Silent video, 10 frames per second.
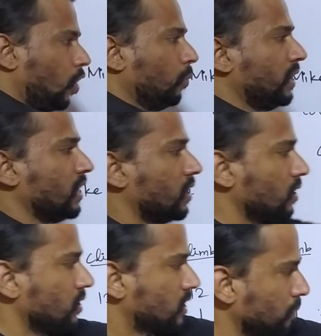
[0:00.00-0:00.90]
How
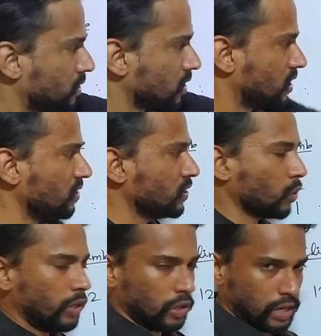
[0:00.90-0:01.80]
many steps Steve
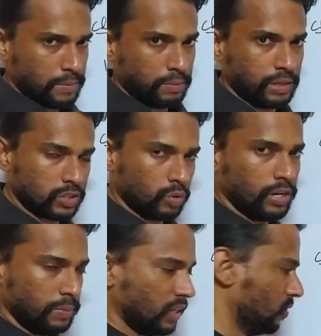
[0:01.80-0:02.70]
is going to climb up? That's
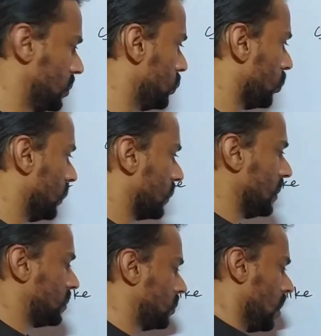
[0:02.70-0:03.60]
going to be the question. So in that
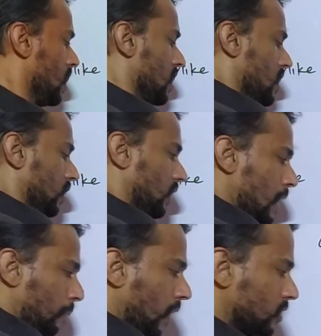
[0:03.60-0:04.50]
case,
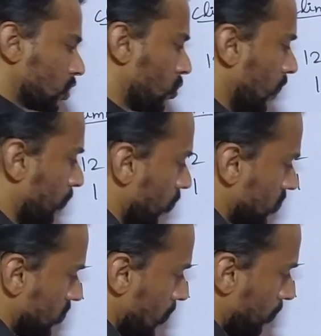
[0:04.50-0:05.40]
three parts is going to be,
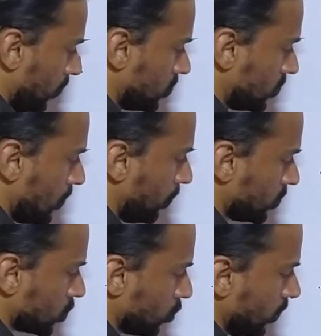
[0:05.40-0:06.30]
what is three parts? Three
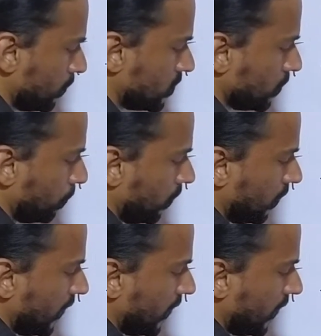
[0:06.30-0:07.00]
parts is going to be simple.